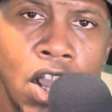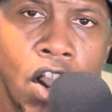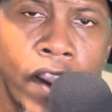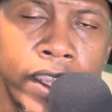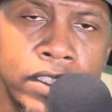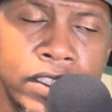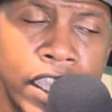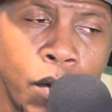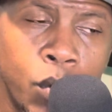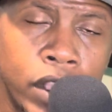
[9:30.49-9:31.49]
all right,
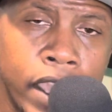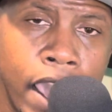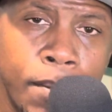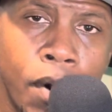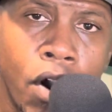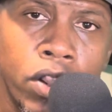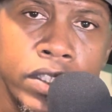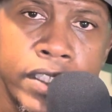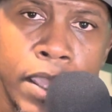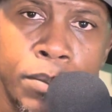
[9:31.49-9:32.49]
seeing what Gabe Hall
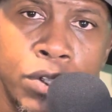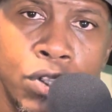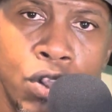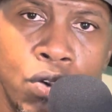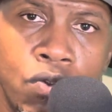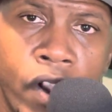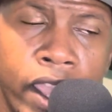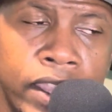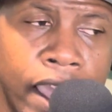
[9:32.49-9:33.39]
is able to do, right?